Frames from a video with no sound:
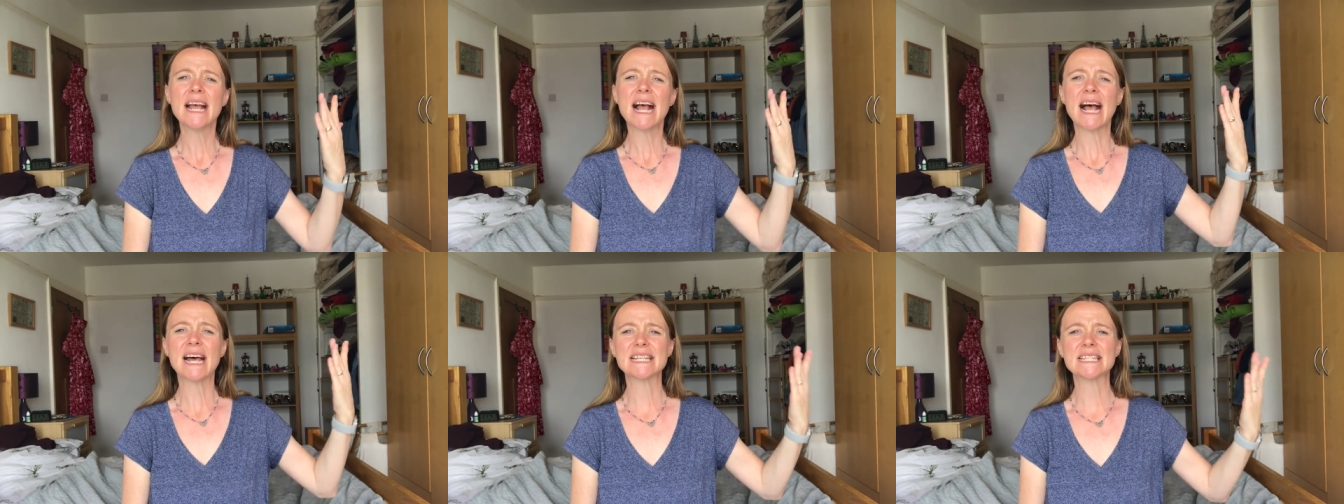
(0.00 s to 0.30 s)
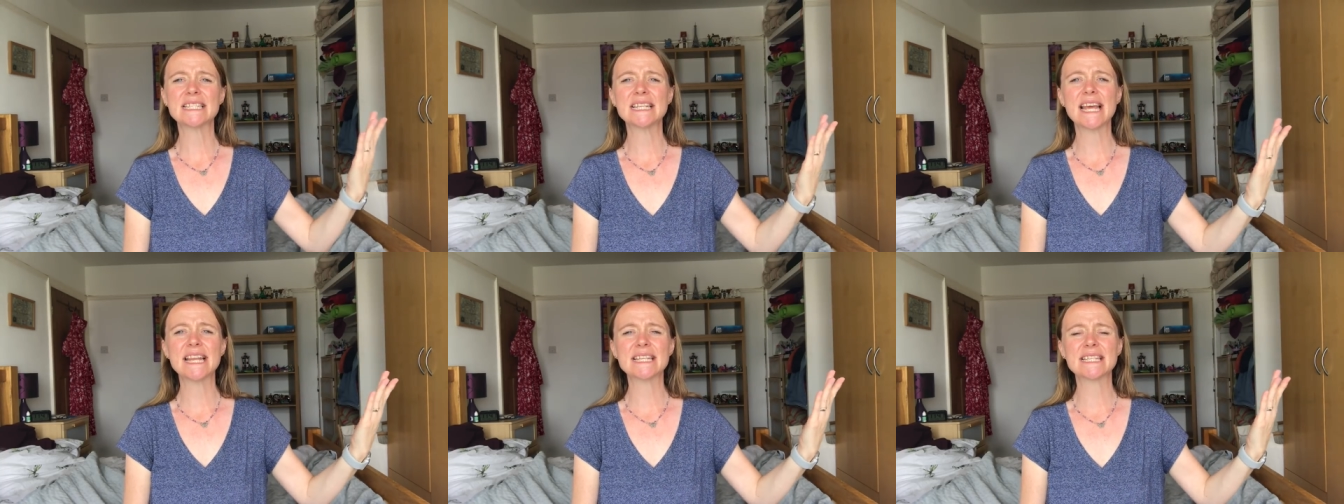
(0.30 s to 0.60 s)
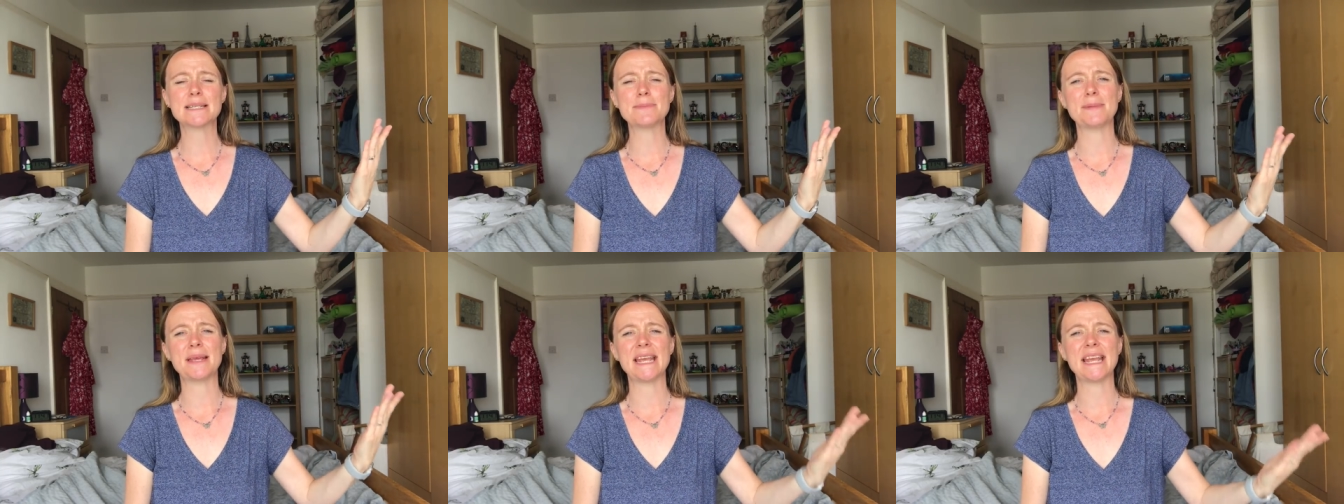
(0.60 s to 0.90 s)
has led
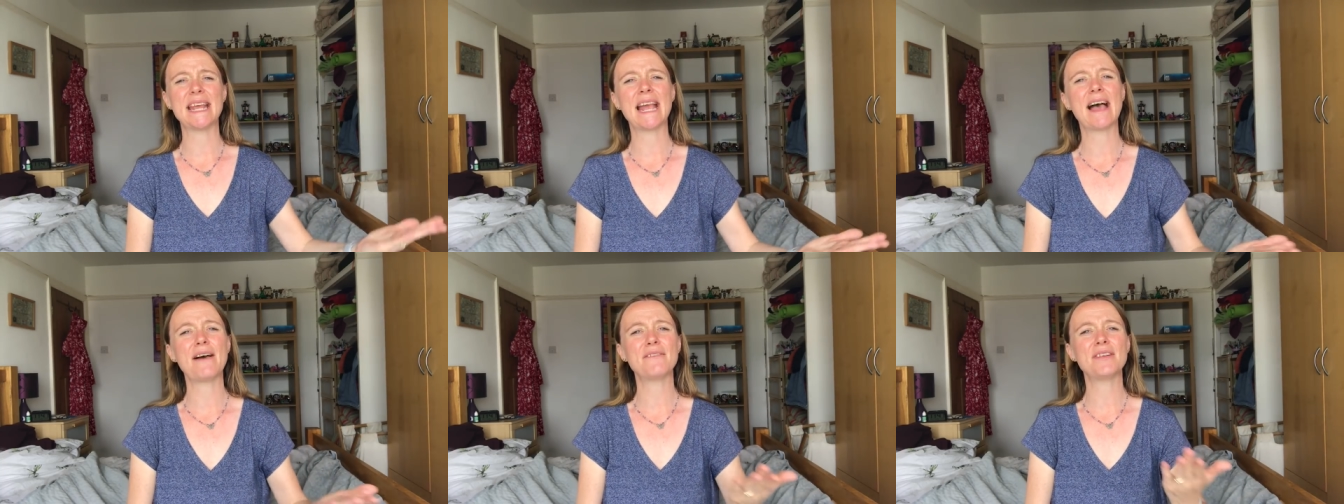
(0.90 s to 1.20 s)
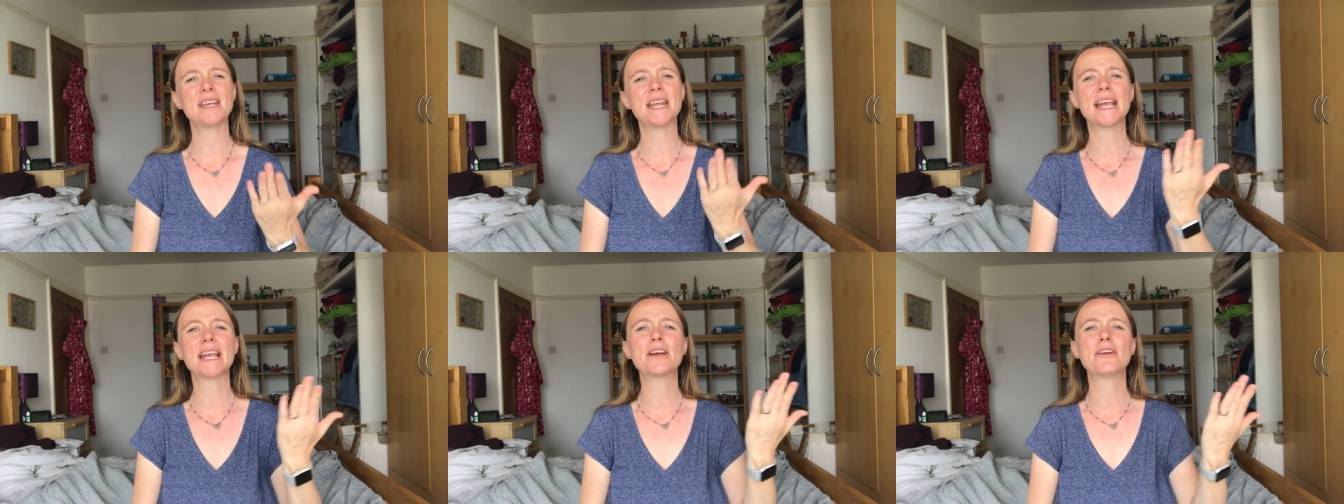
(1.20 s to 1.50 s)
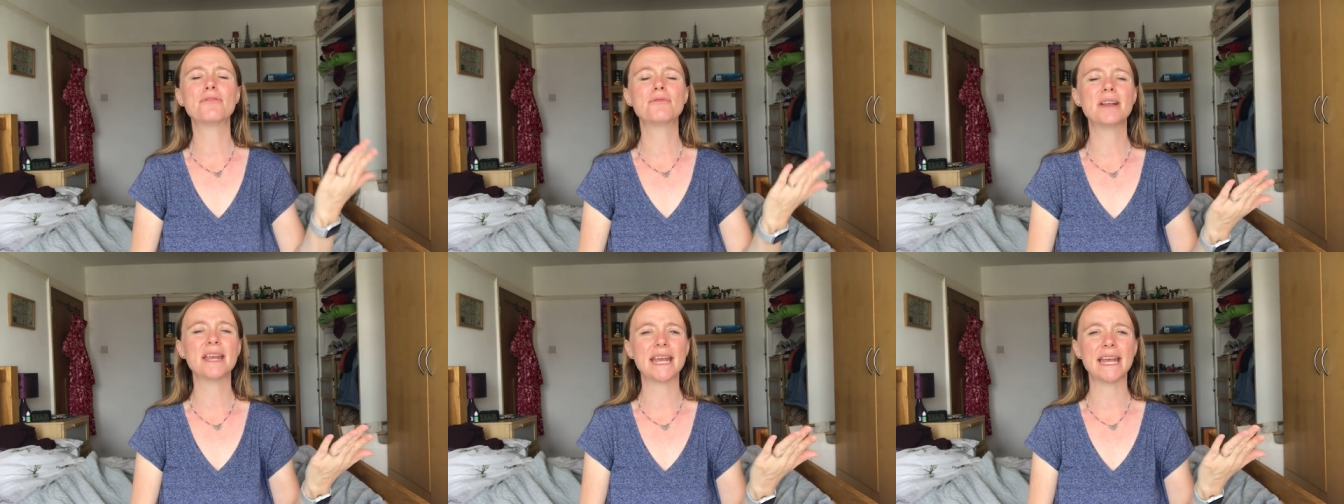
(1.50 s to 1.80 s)
to me having a
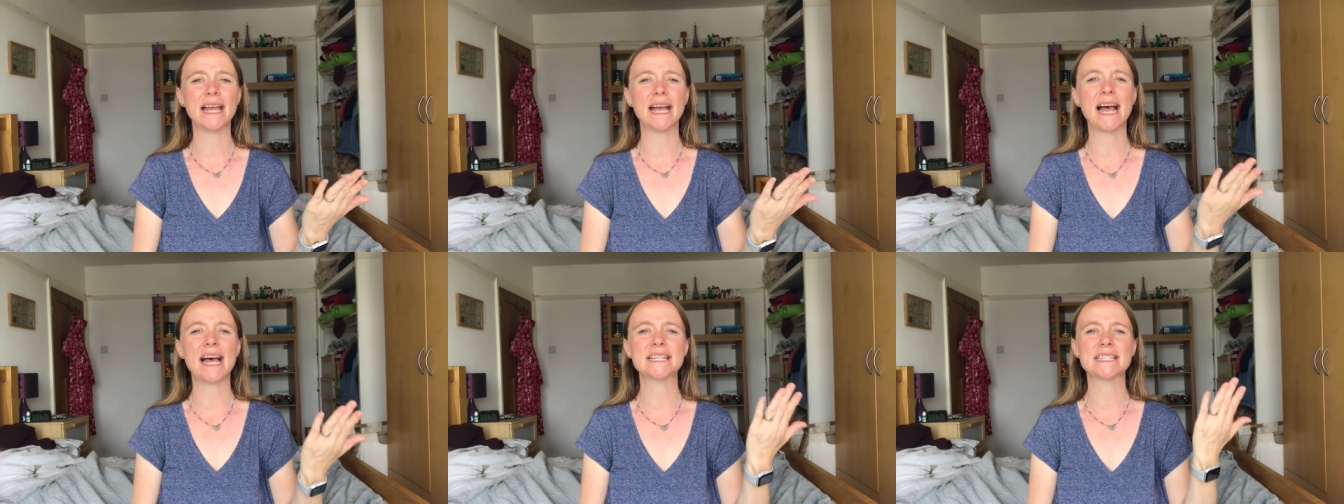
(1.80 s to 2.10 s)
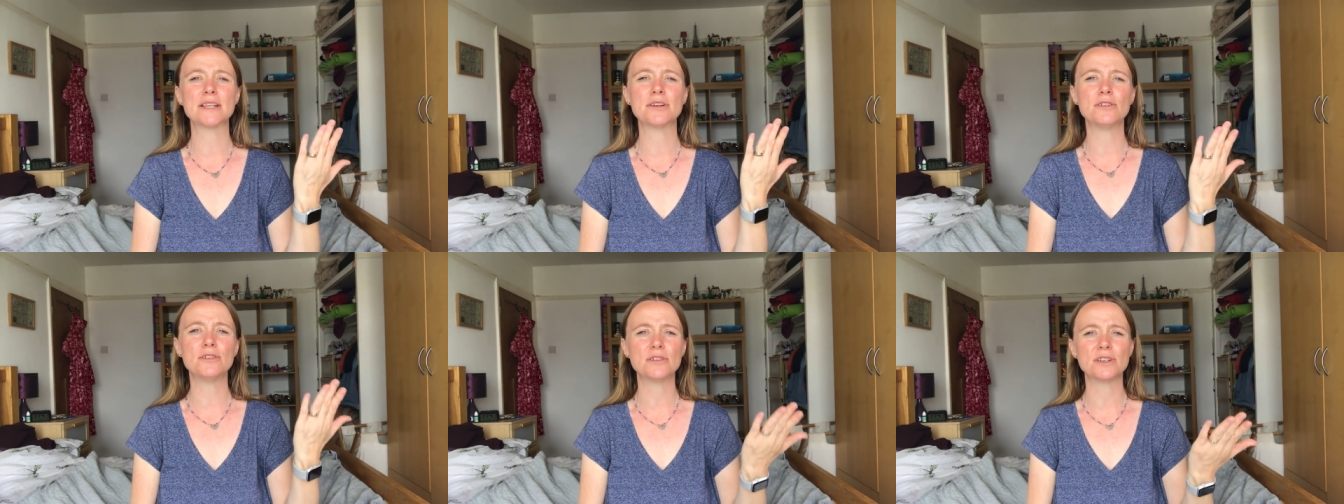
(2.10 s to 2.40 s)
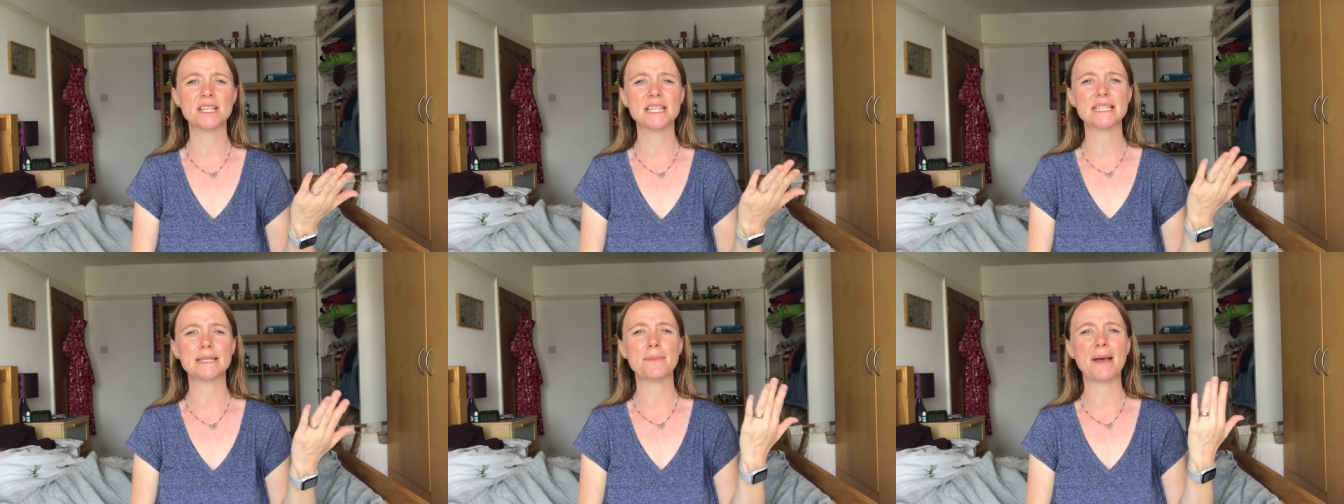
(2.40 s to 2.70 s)
career as an
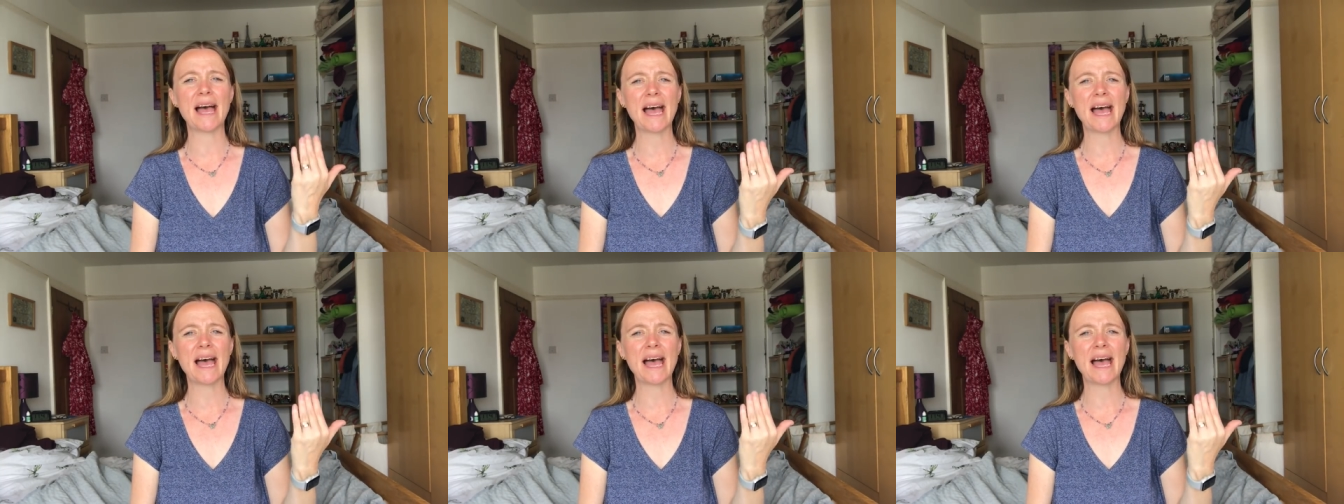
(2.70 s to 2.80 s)
autism